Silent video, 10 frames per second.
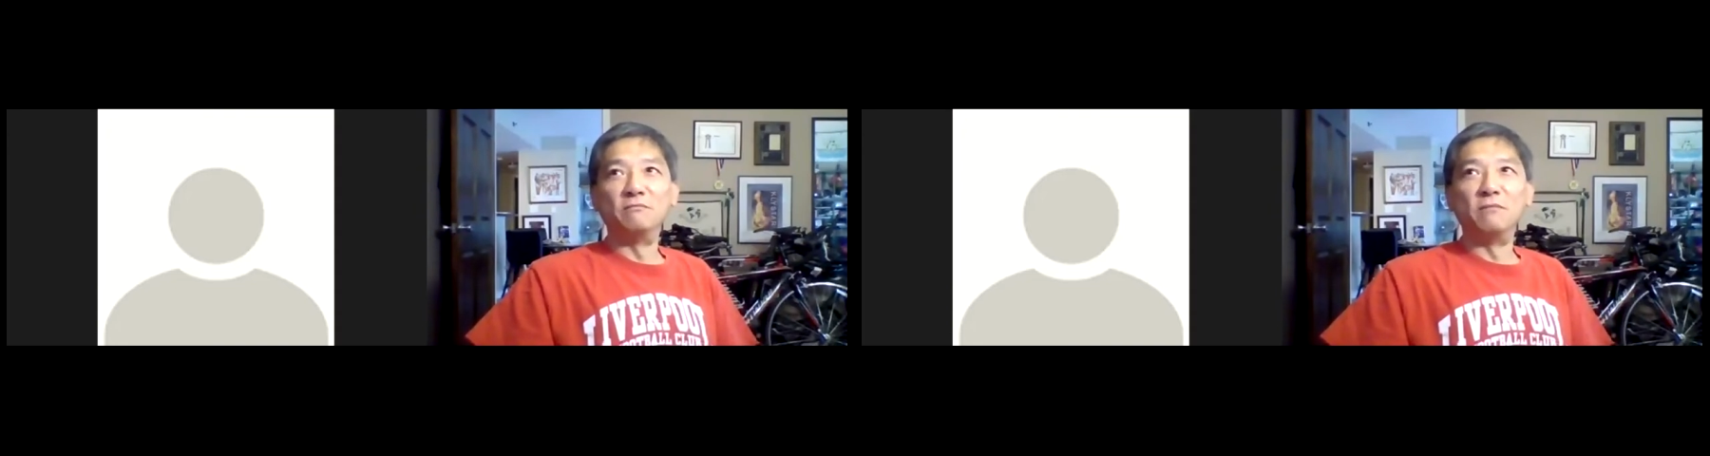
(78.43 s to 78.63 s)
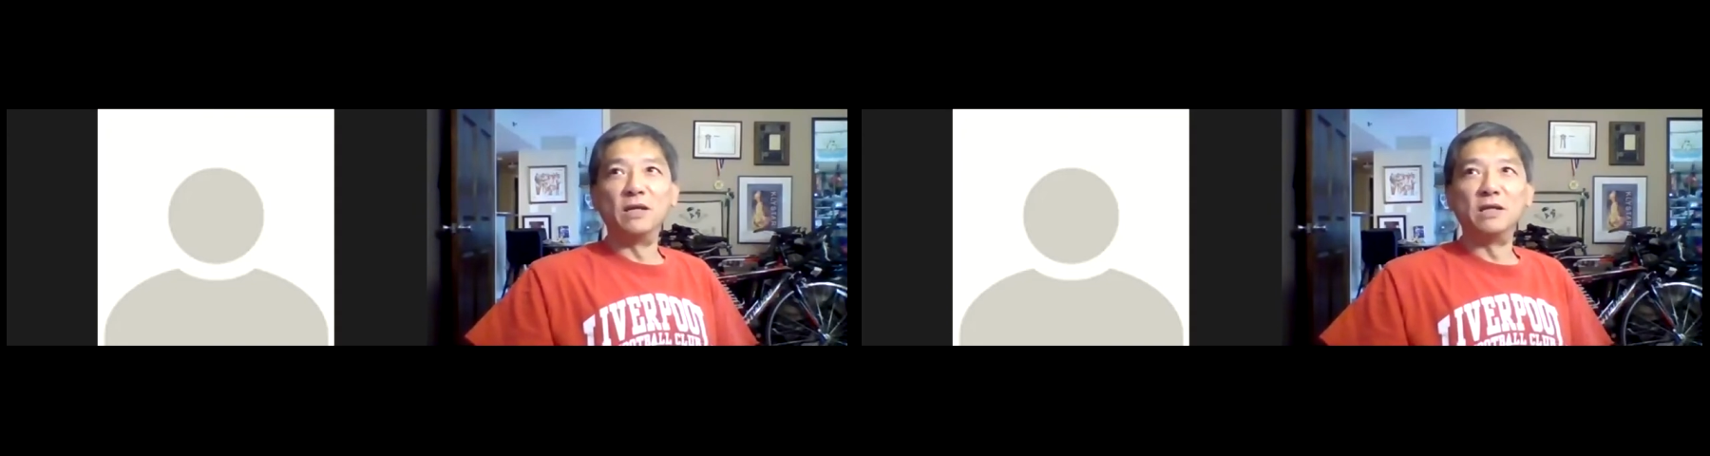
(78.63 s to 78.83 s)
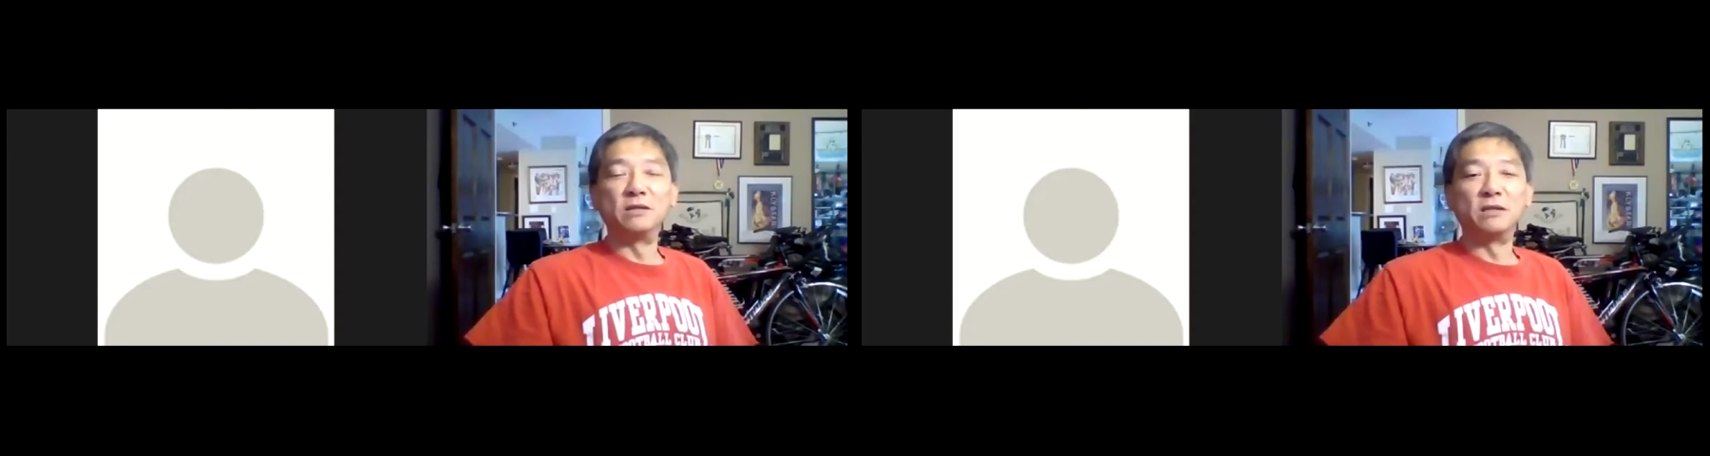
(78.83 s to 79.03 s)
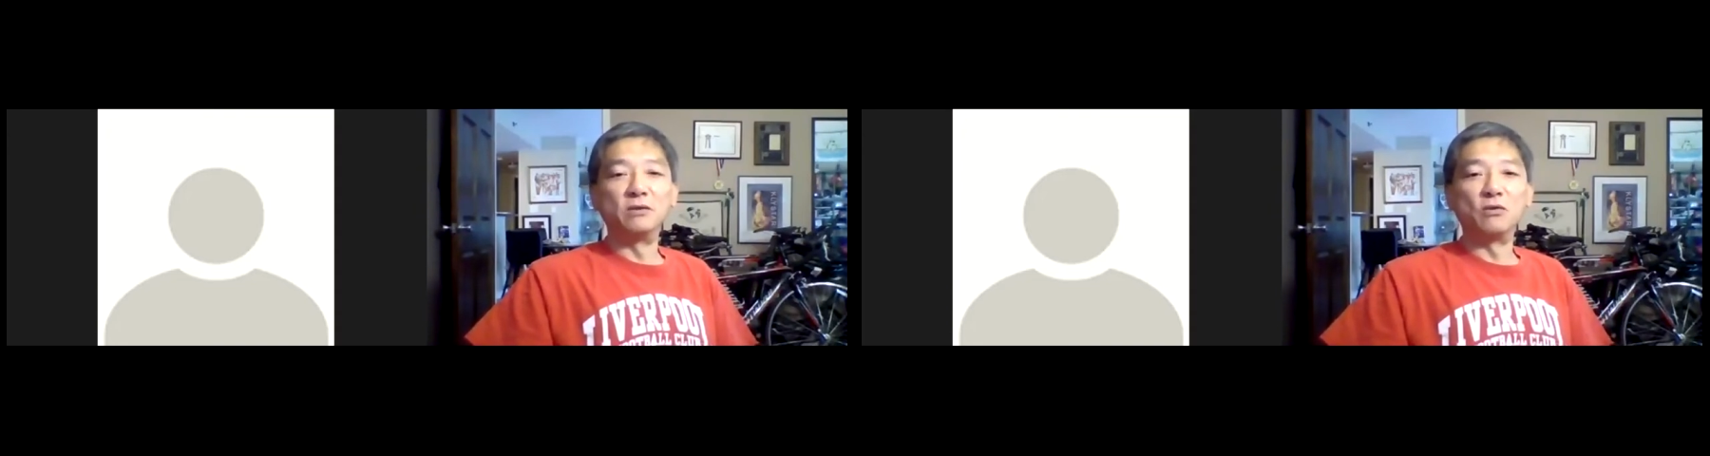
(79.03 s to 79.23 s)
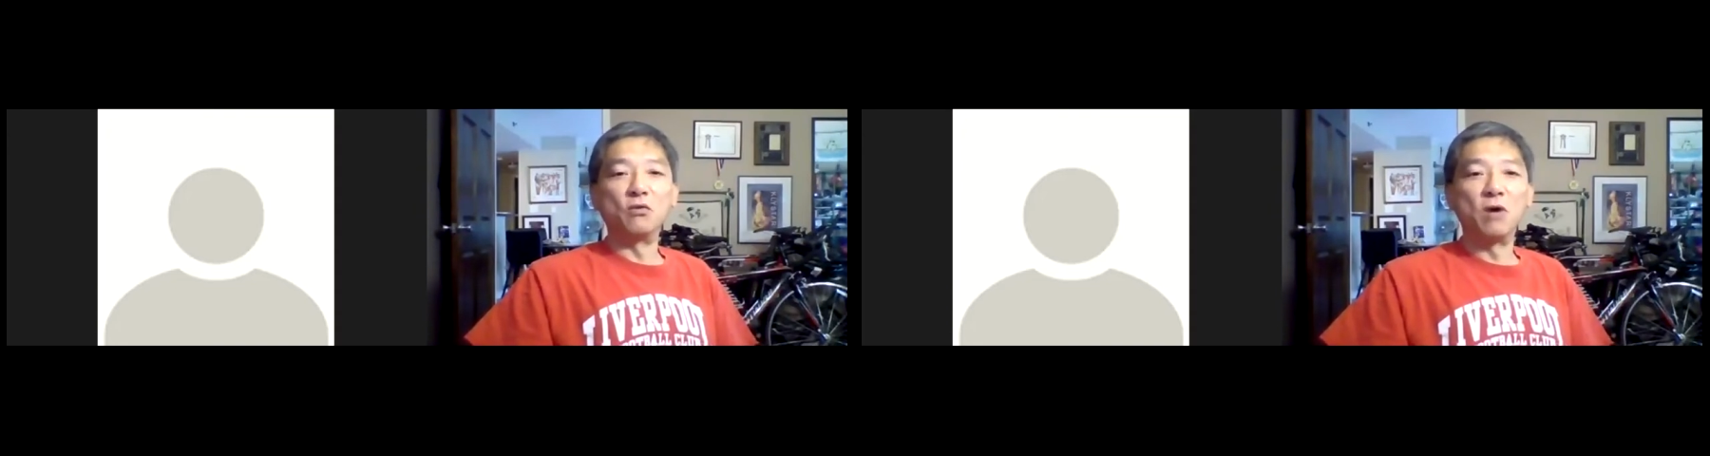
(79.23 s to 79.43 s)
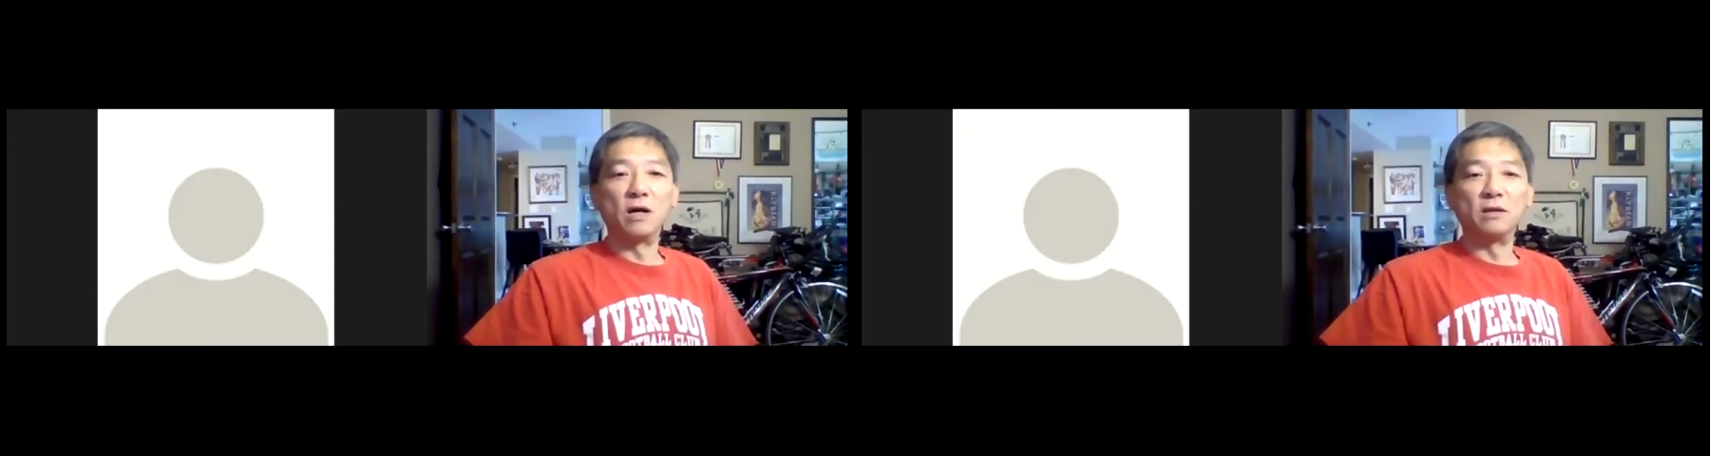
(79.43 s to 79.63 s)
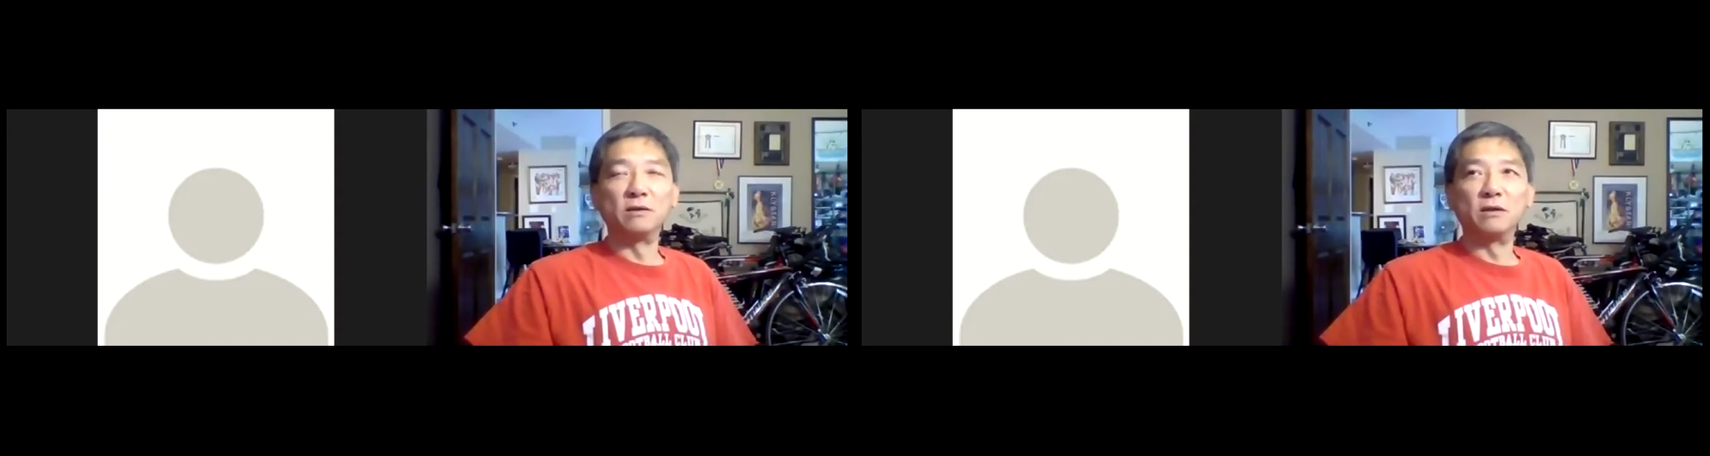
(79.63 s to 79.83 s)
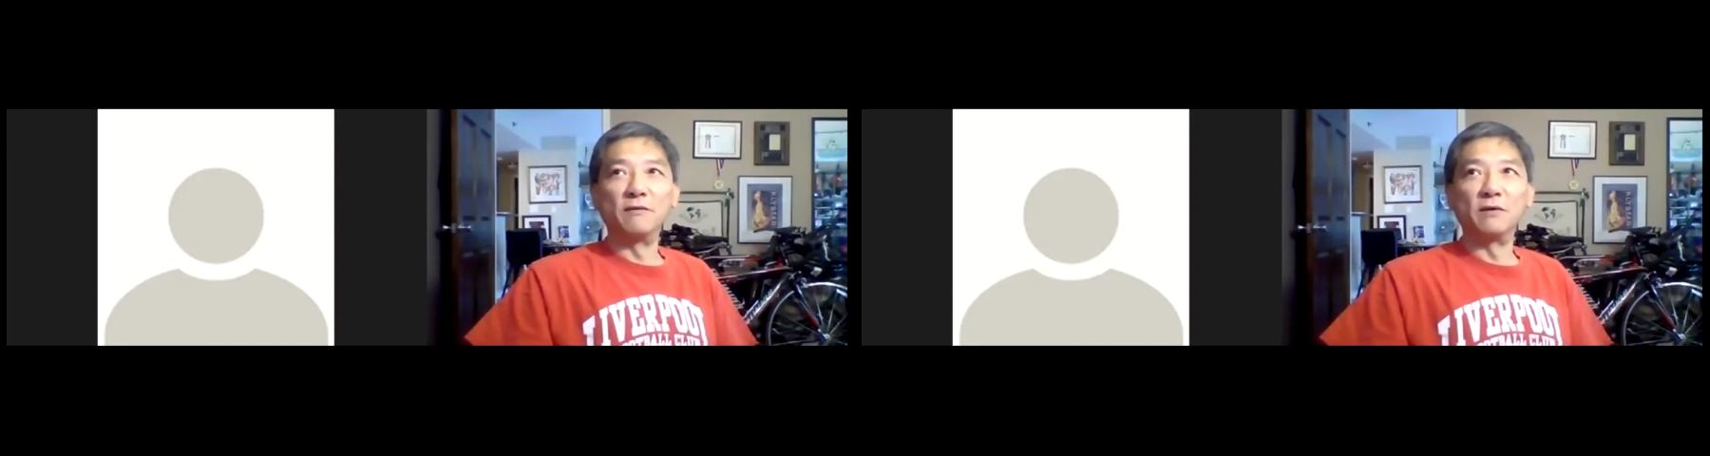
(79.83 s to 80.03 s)
minutes is required to
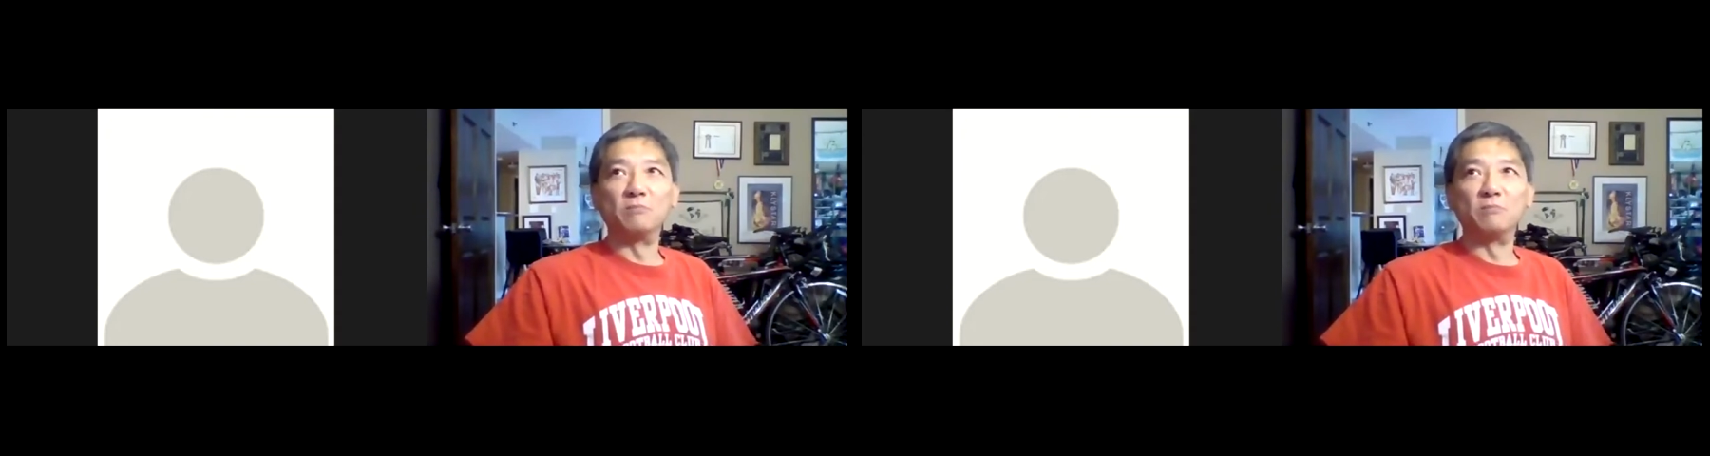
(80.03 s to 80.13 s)
give